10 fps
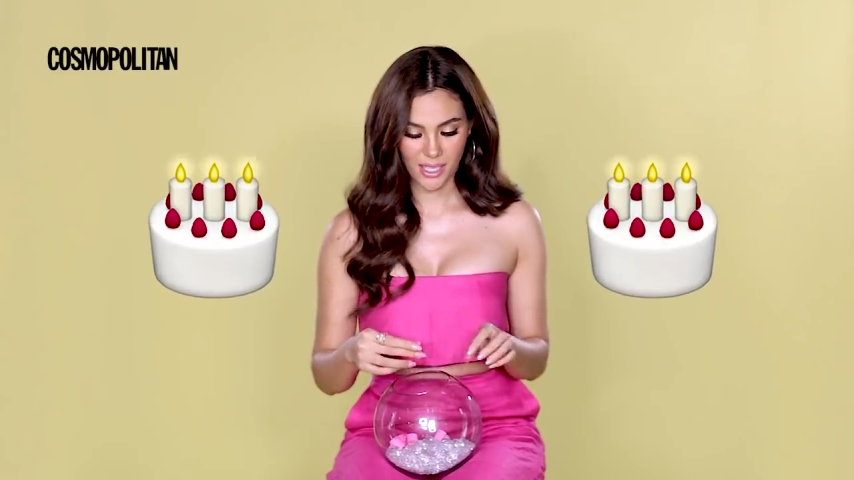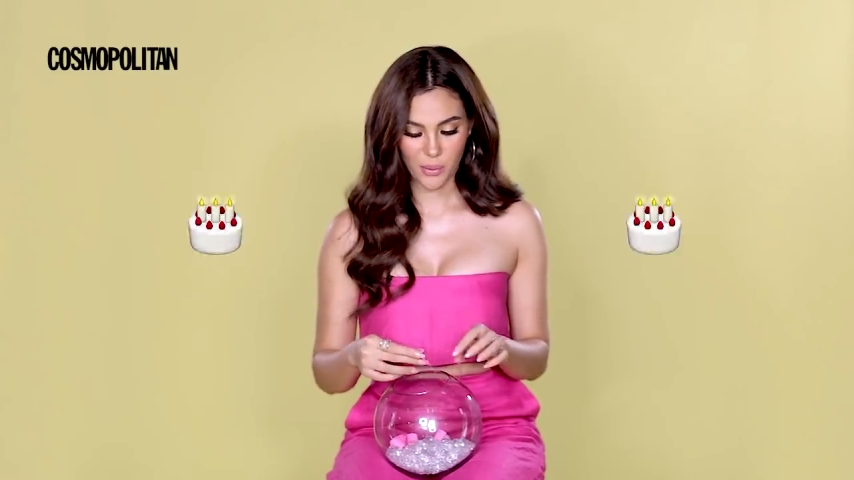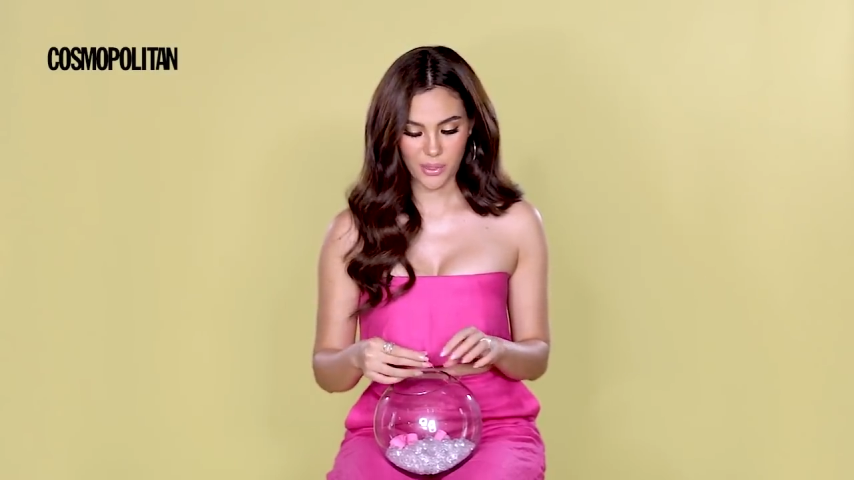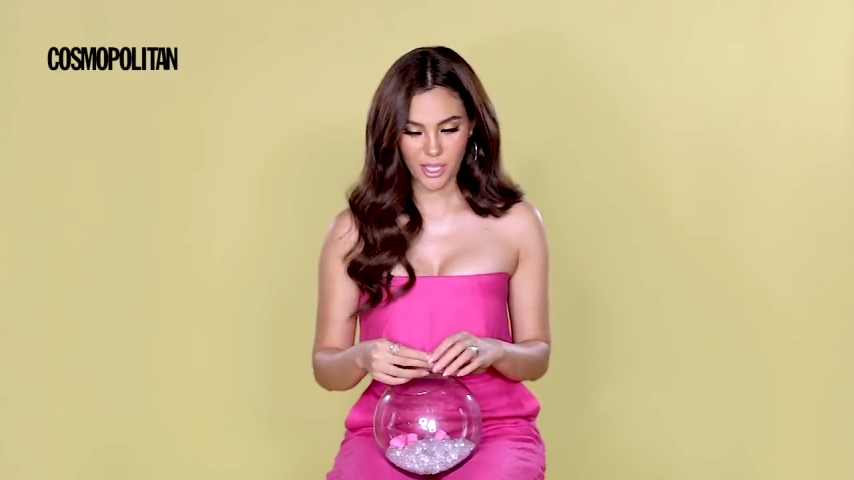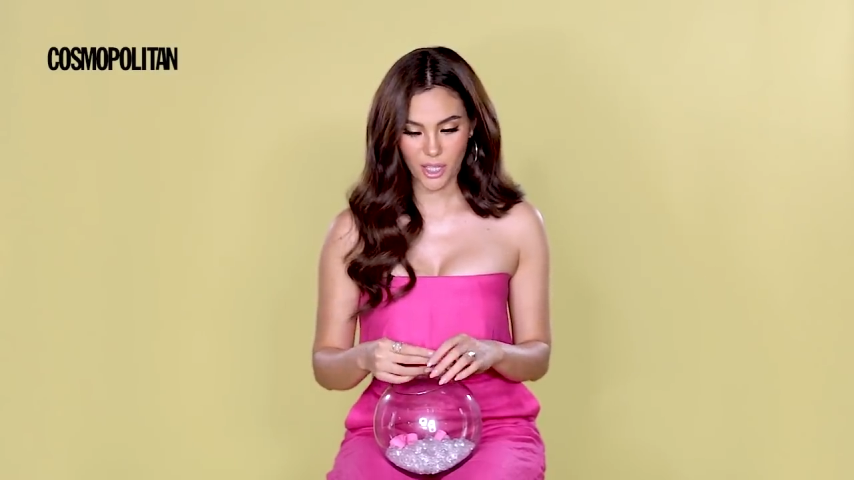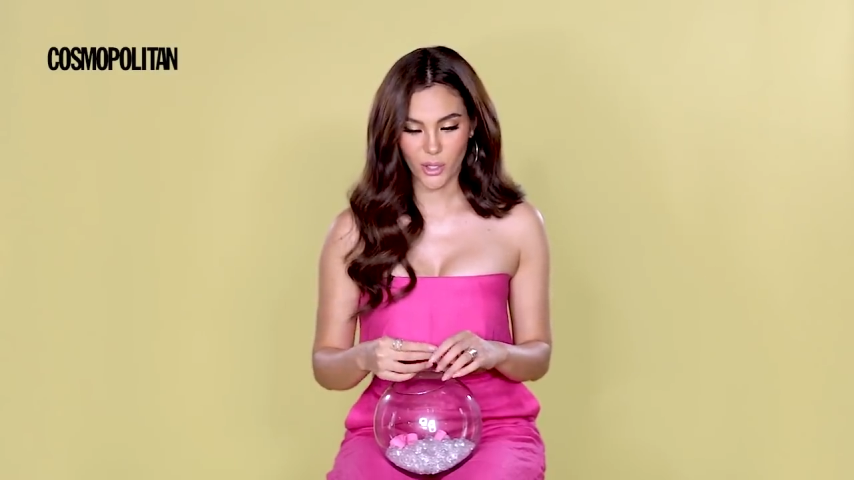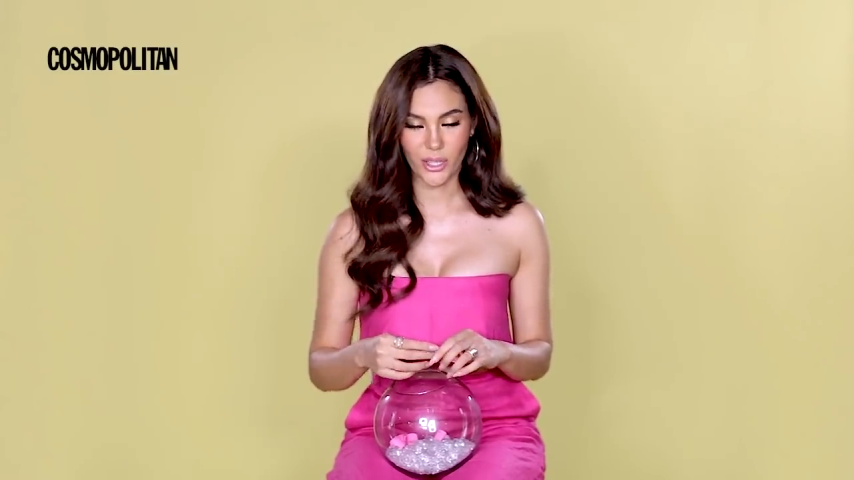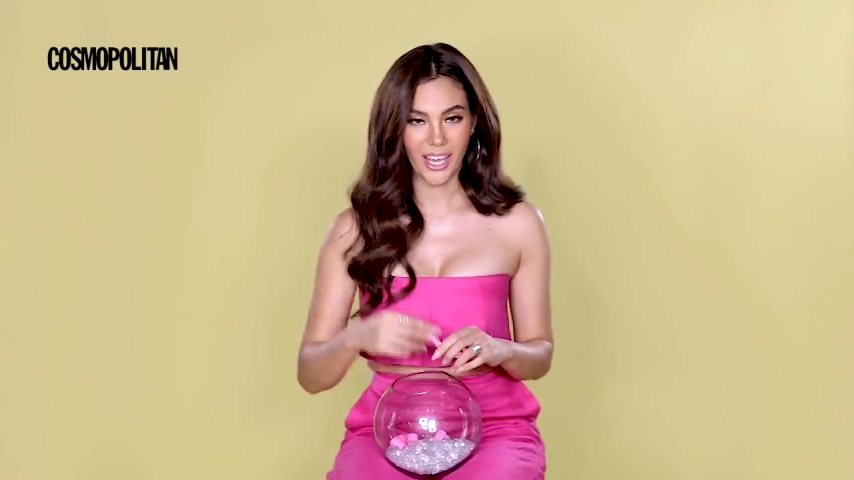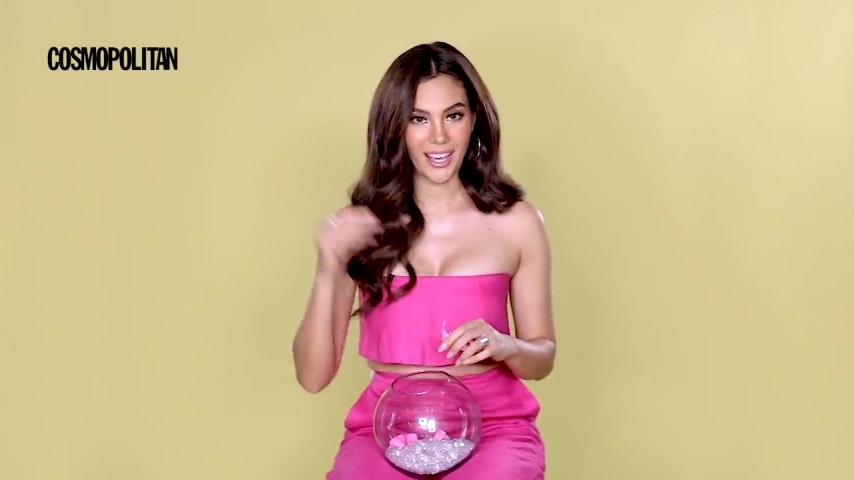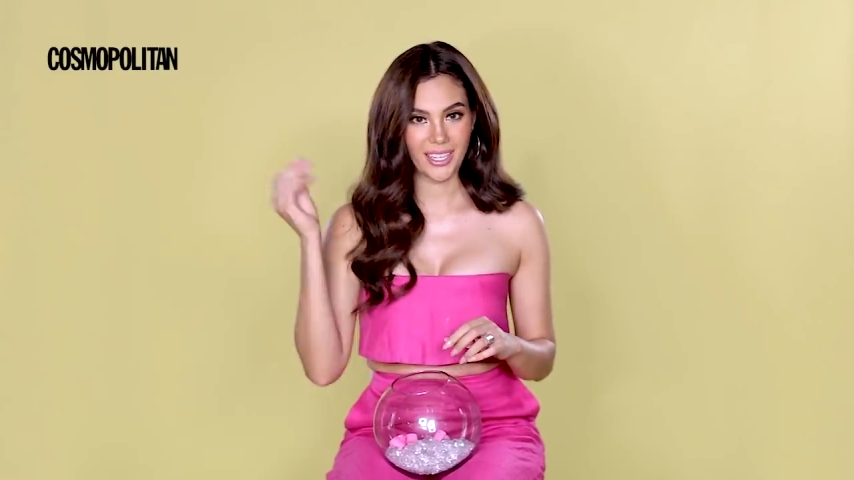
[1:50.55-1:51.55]
I was
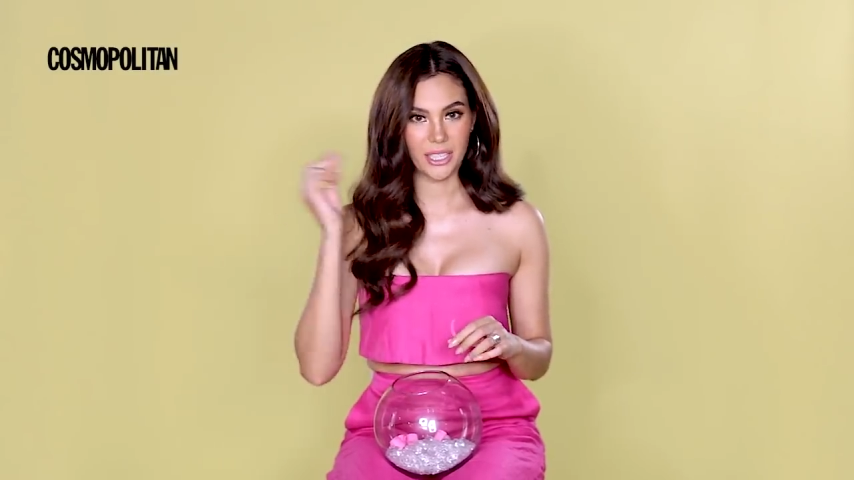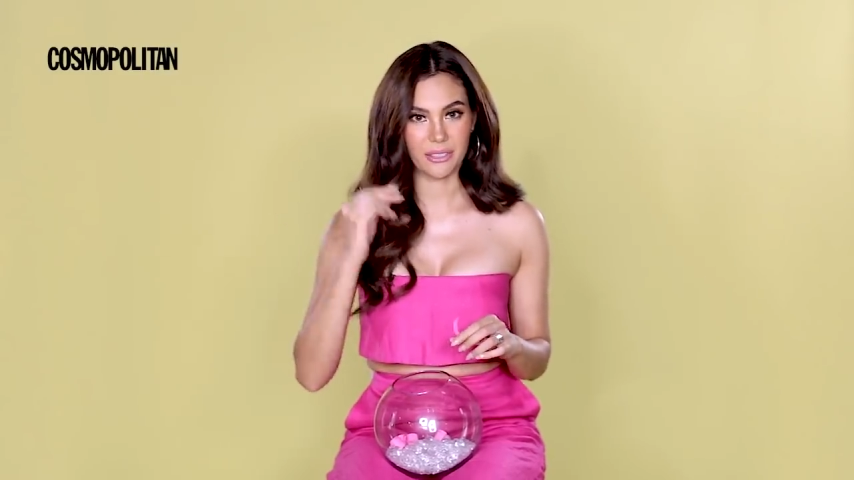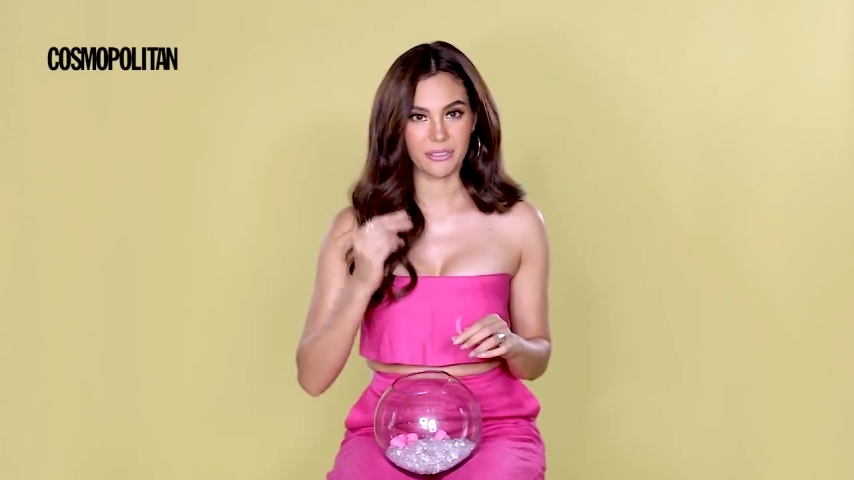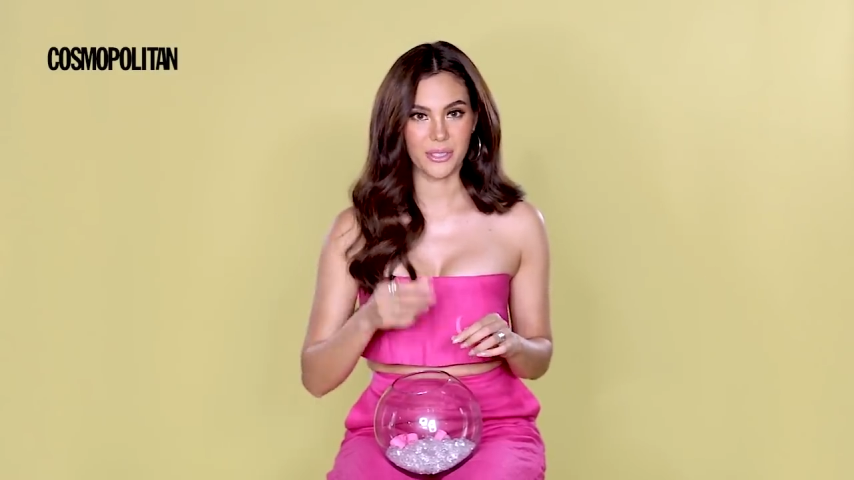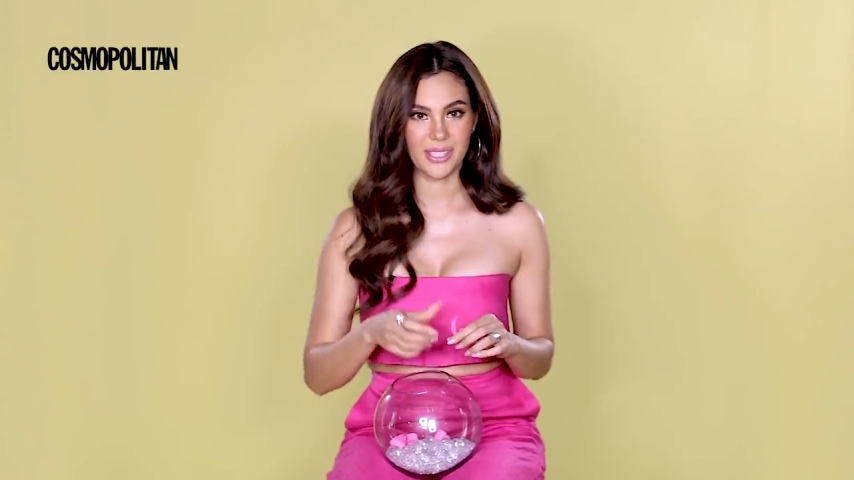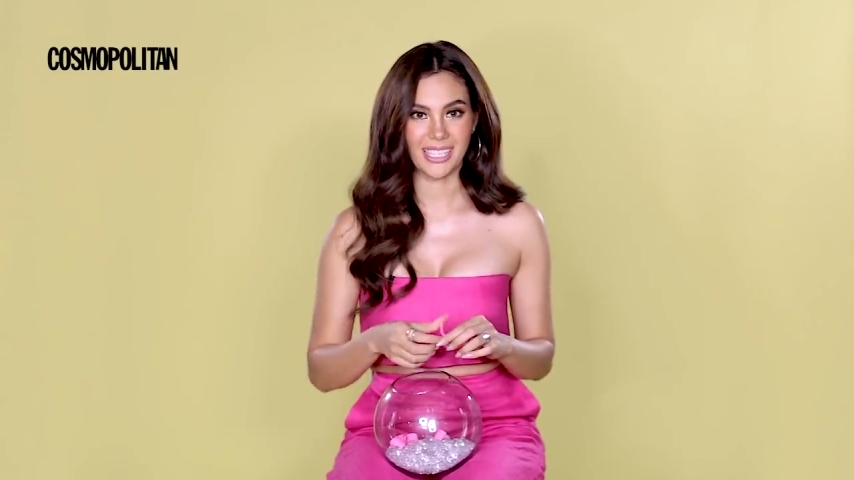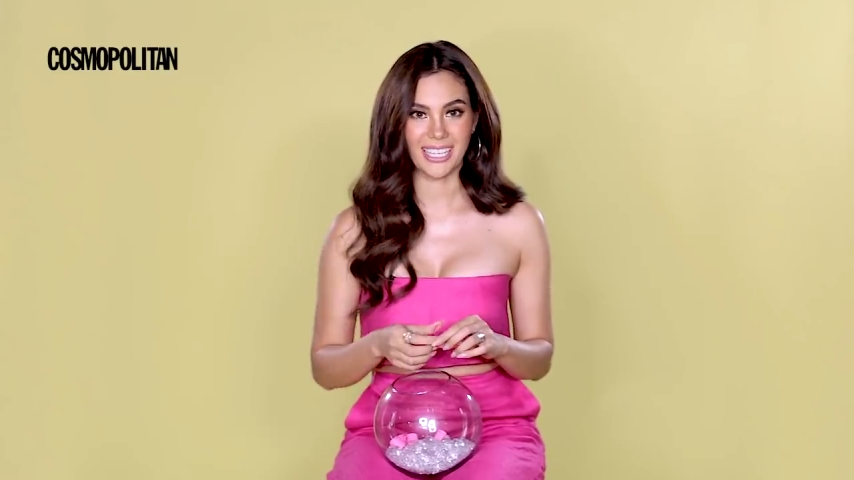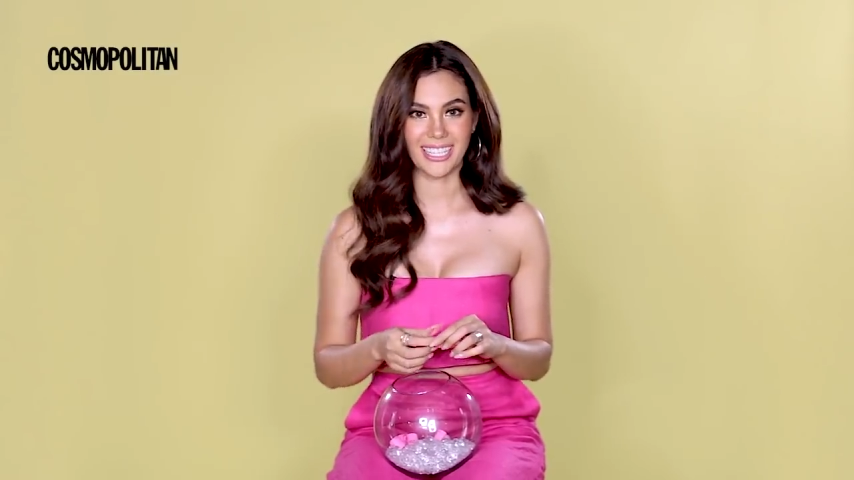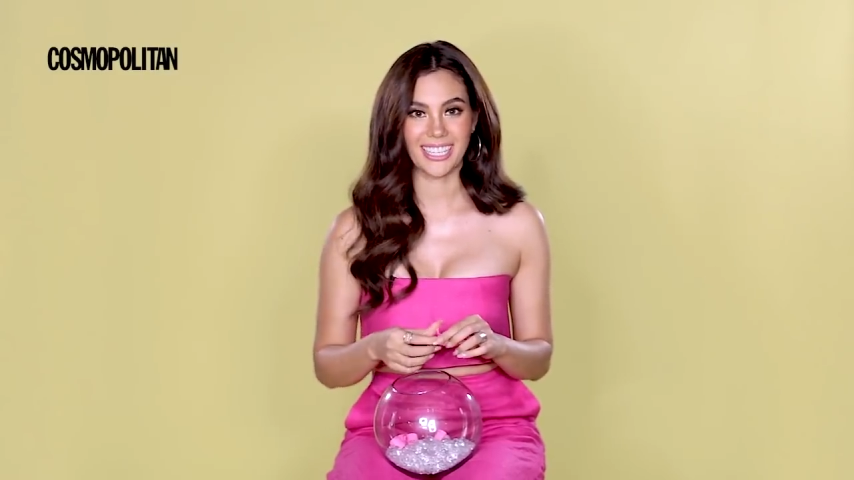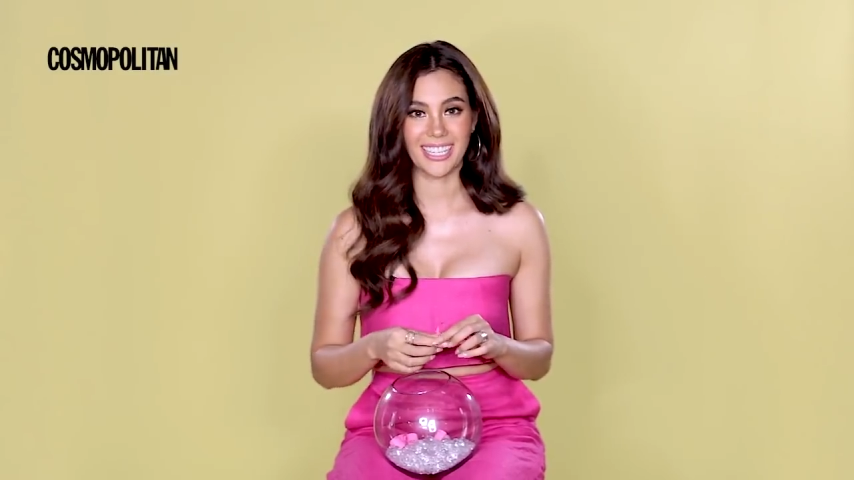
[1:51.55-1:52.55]
alone, I had earphones
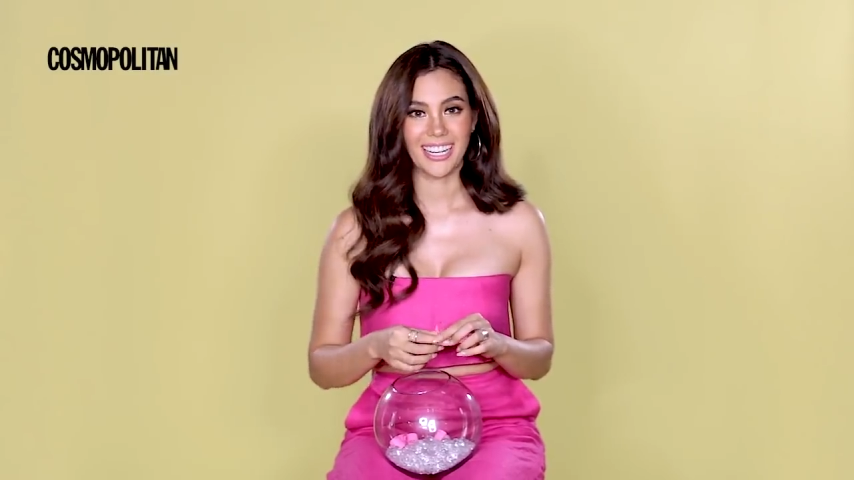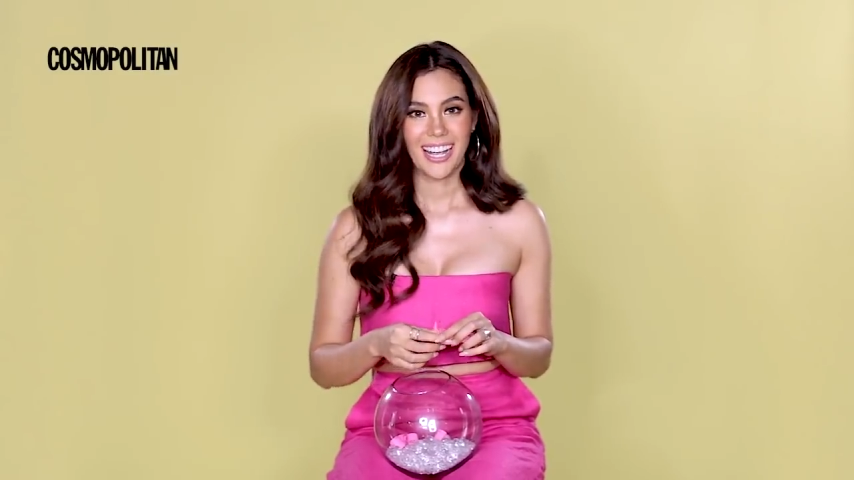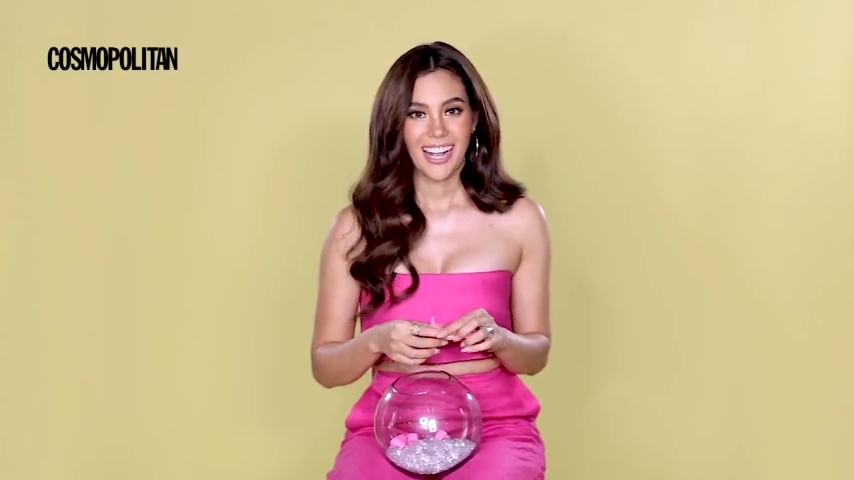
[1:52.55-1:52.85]
in, and then